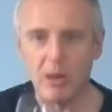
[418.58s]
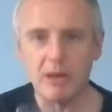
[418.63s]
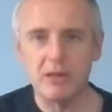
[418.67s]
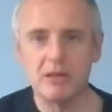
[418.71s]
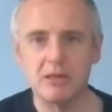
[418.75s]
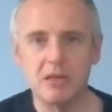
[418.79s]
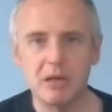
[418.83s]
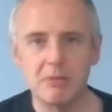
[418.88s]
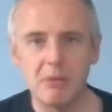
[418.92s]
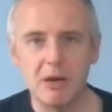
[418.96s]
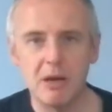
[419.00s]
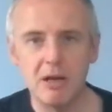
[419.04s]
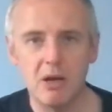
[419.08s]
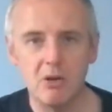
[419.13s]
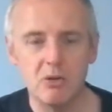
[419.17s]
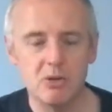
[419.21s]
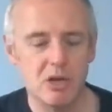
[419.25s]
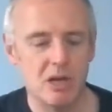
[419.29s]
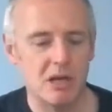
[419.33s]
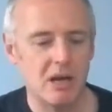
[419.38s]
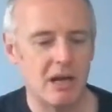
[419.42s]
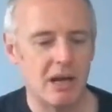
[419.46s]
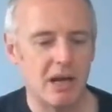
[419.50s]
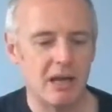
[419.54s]
Well, I stick my
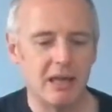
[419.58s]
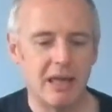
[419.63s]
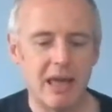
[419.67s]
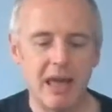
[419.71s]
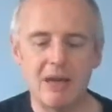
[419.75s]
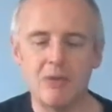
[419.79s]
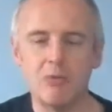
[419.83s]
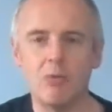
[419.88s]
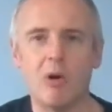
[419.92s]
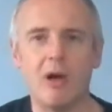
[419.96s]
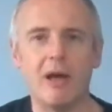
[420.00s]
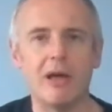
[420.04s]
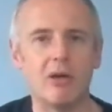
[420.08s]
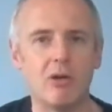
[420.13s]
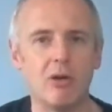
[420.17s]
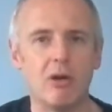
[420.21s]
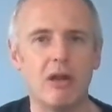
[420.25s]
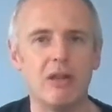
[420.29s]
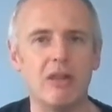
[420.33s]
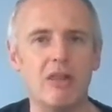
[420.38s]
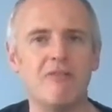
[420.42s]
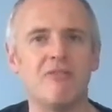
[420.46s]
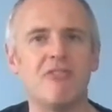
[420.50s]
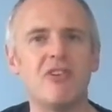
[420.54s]
nose in and I get what I
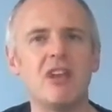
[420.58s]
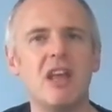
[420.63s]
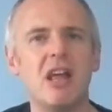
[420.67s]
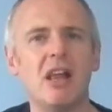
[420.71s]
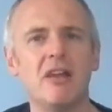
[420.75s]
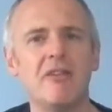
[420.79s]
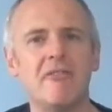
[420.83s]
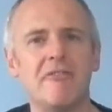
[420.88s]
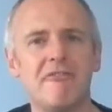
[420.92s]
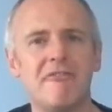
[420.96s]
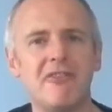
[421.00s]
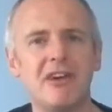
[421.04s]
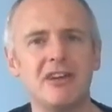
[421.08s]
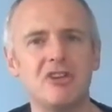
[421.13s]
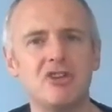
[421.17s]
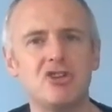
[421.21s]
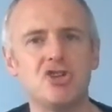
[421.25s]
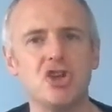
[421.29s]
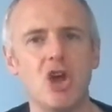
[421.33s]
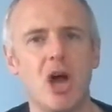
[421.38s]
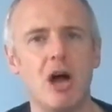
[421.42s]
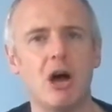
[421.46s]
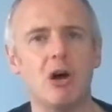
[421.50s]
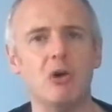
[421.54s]
call uh, the vanilla
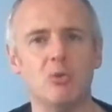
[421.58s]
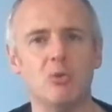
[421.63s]
fudge